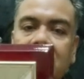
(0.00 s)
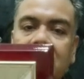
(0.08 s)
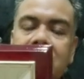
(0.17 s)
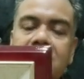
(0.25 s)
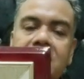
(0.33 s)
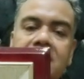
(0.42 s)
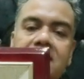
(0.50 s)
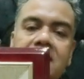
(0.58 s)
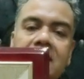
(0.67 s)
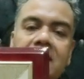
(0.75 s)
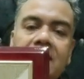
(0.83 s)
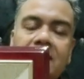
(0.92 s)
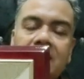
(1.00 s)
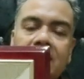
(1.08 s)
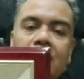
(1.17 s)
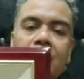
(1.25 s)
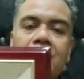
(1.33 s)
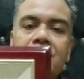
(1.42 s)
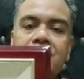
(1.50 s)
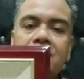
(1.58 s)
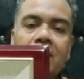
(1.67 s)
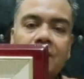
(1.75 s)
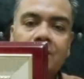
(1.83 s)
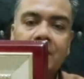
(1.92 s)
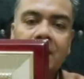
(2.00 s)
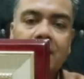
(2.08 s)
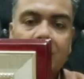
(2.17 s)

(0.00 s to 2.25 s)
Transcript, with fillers: this is a recognition of my